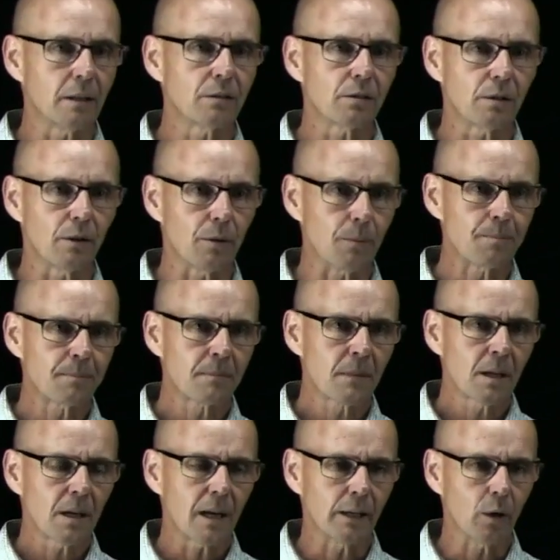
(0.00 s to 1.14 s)
And so
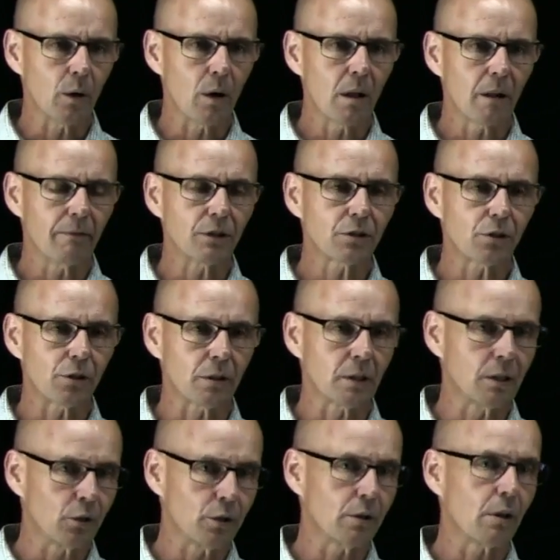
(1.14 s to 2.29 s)
I know all of us certainly
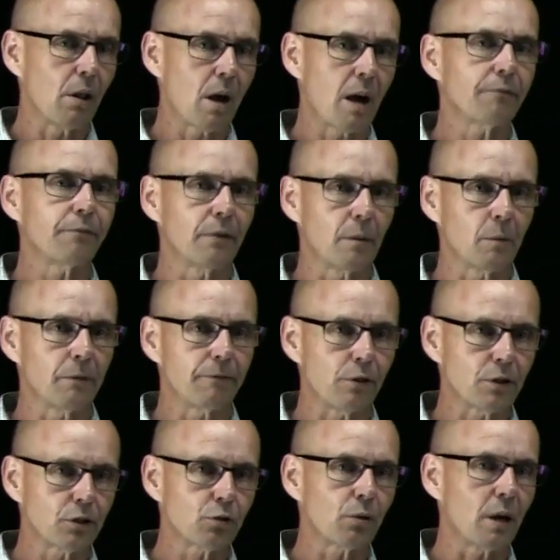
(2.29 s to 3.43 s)
learned a lot from the
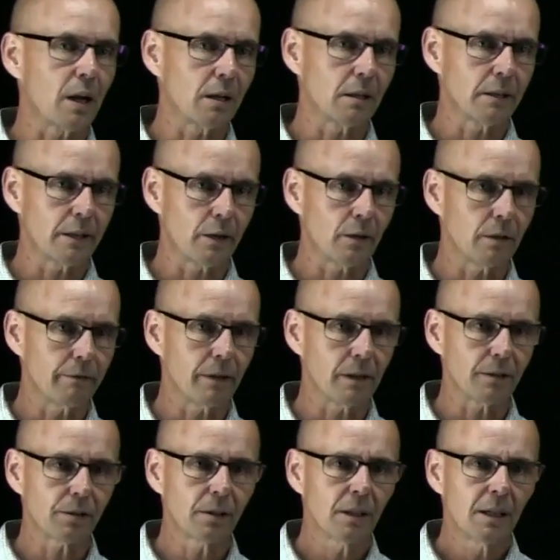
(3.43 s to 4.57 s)
first trial and error of
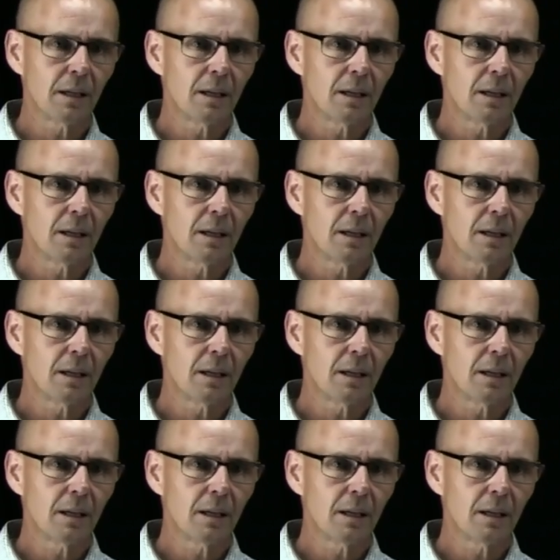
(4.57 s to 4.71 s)
this.